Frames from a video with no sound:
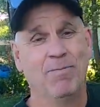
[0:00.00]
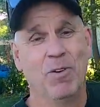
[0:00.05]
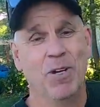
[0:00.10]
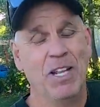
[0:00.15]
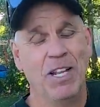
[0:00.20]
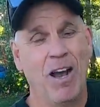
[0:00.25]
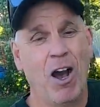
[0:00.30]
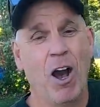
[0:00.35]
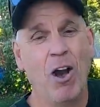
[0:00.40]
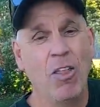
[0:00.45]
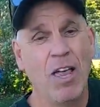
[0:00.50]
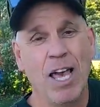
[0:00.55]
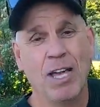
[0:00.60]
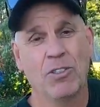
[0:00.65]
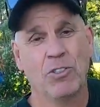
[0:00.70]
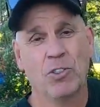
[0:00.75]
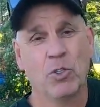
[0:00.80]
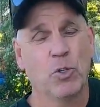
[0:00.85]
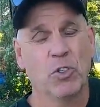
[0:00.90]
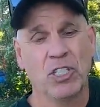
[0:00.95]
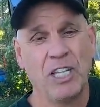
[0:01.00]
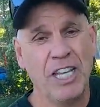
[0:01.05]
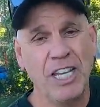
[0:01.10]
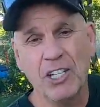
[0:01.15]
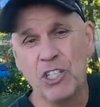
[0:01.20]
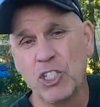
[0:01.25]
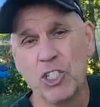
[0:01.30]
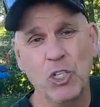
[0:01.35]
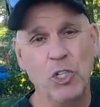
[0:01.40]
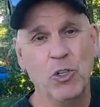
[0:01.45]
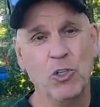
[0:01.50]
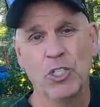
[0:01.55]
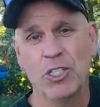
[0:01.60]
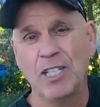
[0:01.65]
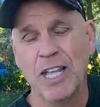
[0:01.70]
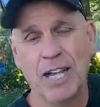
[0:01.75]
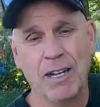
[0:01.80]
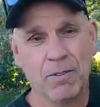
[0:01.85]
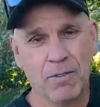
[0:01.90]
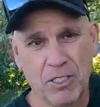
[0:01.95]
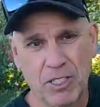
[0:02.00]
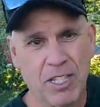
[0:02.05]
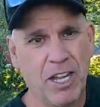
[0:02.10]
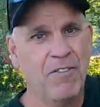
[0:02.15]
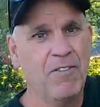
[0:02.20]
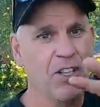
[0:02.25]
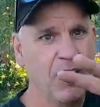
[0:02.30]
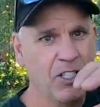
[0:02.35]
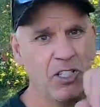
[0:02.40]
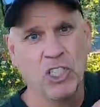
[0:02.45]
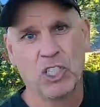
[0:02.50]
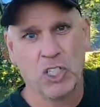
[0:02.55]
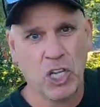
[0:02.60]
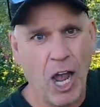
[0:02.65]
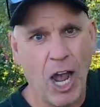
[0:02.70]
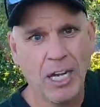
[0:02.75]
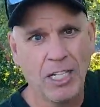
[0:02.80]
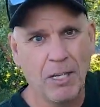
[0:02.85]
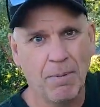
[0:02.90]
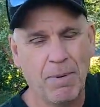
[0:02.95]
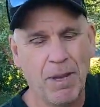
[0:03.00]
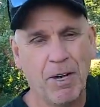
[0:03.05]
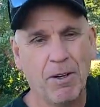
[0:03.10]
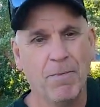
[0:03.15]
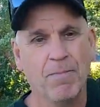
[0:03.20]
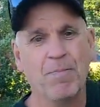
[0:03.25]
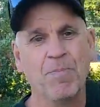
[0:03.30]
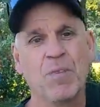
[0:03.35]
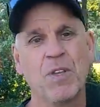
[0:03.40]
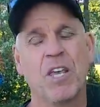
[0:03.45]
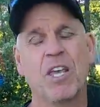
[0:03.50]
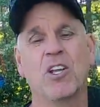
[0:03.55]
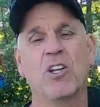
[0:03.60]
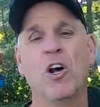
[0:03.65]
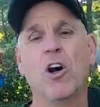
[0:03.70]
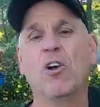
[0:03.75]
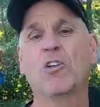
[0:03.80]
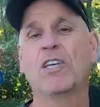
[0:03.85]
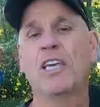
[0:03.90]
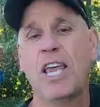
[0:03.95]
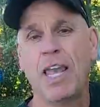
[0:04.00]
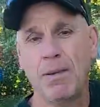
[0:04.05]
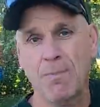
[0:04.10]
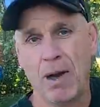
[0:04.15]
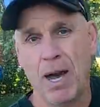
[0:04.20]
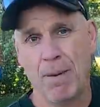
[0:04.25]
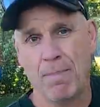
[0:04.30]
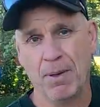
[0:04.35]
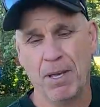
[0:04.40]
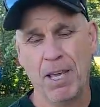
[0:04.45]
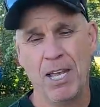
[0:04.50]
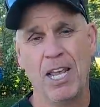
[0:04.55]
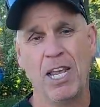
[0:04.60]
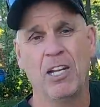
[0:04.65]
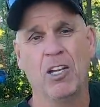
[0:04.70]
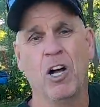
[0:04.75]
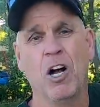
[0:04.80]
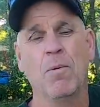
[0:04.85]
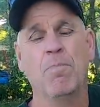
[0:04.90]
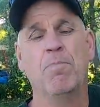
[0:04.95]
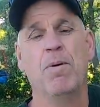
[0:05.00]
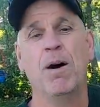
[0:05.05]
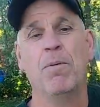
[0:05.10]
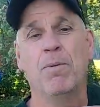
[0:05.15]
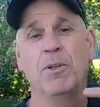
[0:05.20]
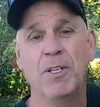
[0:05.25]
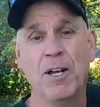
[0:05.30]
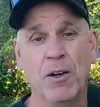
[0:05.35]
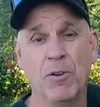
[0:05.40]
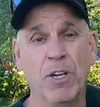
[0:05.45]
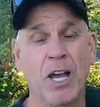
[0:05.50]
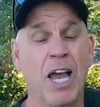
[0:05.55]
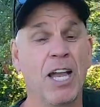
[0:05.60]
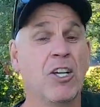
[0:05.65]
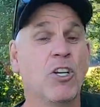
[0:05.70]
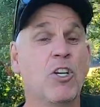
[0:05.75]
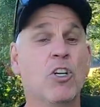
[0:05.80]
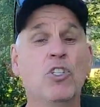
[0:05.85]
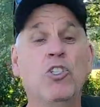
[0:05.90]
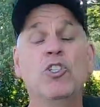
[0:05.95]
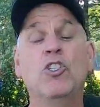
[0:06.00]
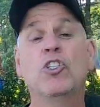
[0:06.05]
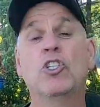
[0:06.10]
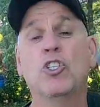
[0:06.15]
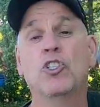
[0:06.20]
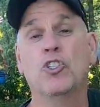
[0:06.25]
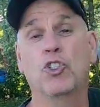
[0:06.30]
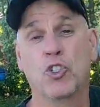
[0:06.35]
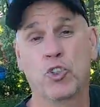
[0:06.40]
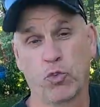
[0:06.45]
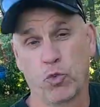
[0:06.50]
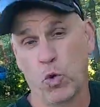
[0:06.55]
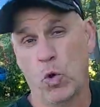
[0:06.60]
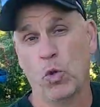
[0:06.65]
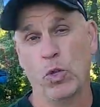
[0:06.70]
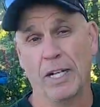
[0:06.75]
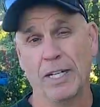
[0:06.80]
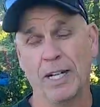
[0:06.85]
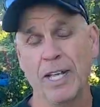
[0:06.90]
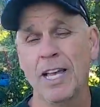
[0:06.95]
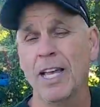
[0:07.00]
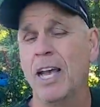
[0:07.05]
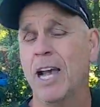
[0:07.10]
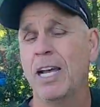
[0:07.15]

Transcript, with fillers: when all that, those issues and that stuff that I just talked about, it all came up it all bubbled out. I couldn't control it.